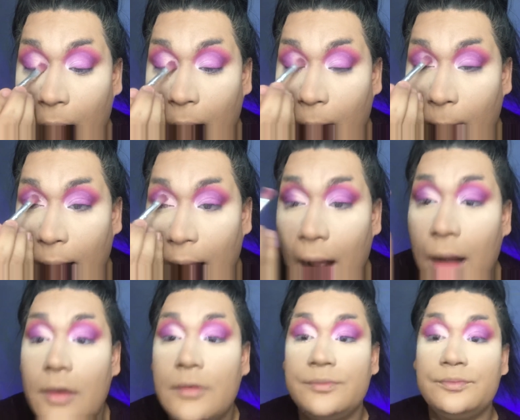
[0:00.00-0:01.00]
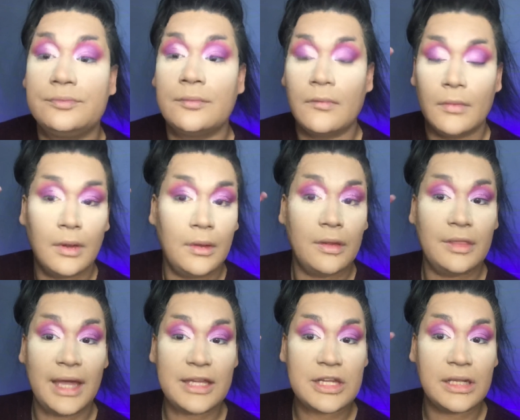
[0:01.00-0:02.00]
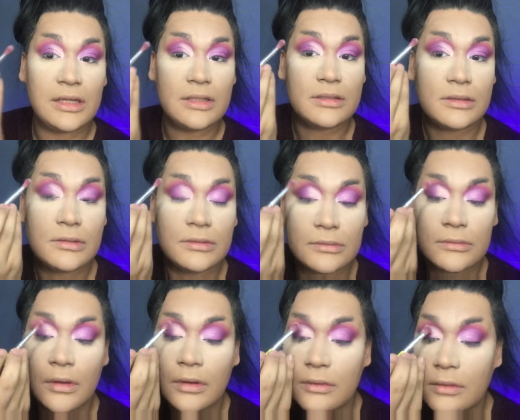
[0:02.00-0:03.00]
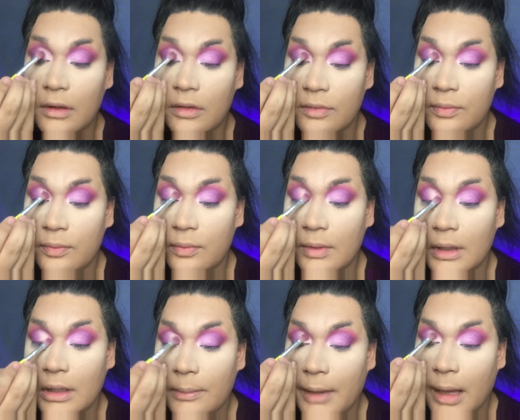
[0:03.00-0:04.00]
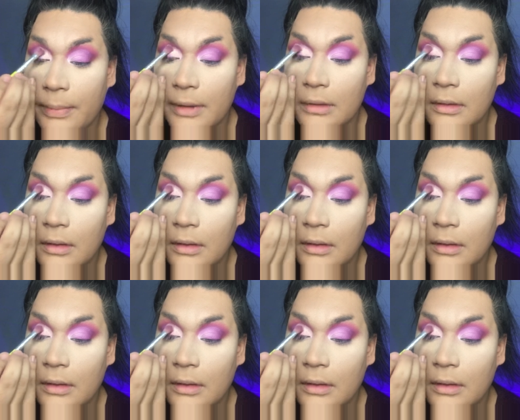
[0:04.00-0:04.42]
Wow, that shade is really popping.